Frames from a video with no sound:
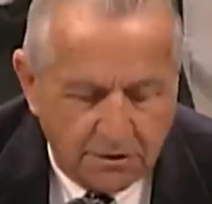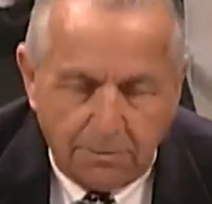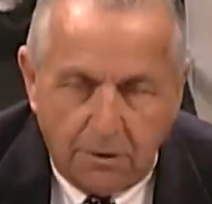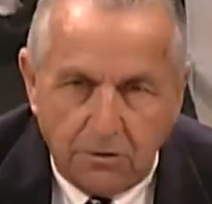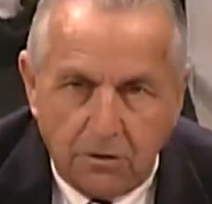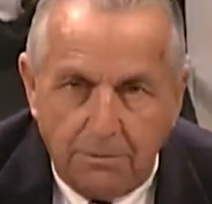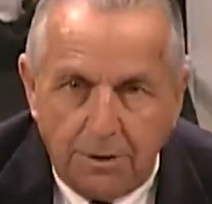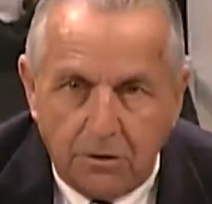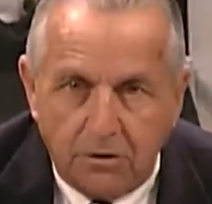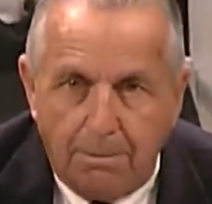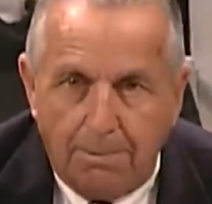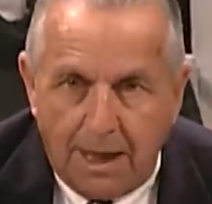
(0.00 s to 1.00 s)
exposure
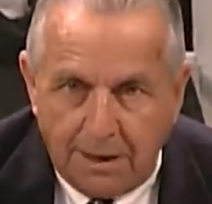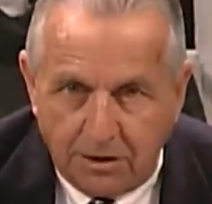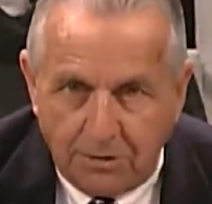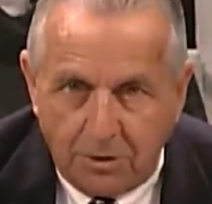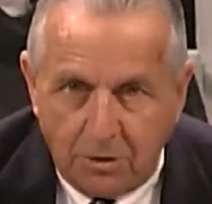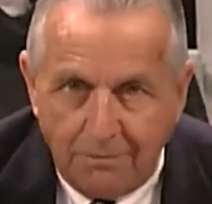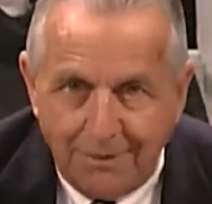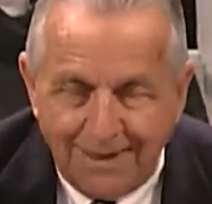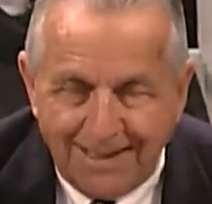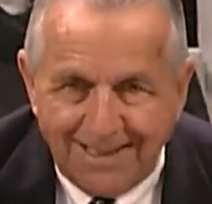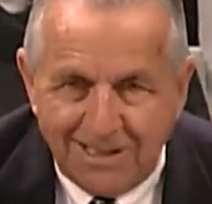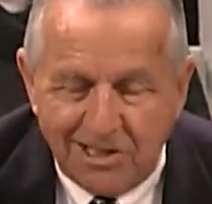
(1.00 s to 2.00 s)
bills possible
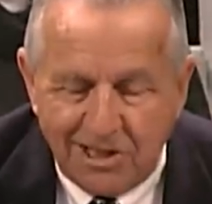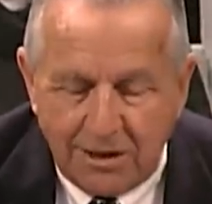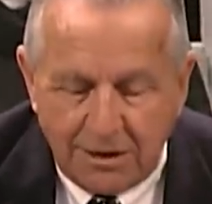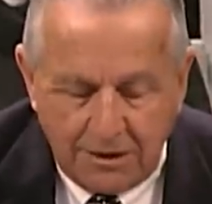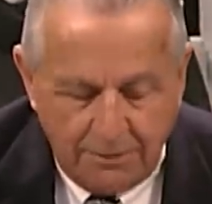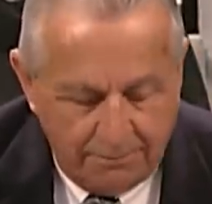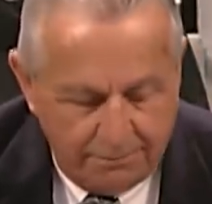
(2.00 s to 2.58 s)
in the Senate.